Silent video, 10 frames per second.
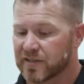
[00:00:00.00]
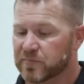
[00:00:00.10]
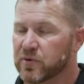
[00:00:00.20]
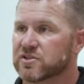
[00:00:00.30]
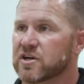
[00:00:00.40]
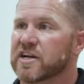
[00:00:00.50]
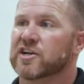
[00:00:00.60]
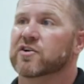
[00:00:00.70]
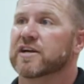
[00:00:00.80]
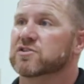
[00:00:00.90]
Pulsar
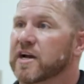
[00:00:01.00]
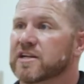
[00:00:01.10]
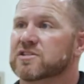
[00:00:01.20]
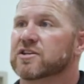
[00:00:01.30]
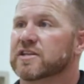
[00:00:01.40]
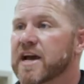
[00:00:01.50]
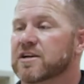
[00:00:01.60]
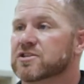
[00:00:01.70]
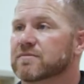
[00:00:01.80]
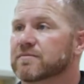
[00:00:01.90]
integrates right into your dash.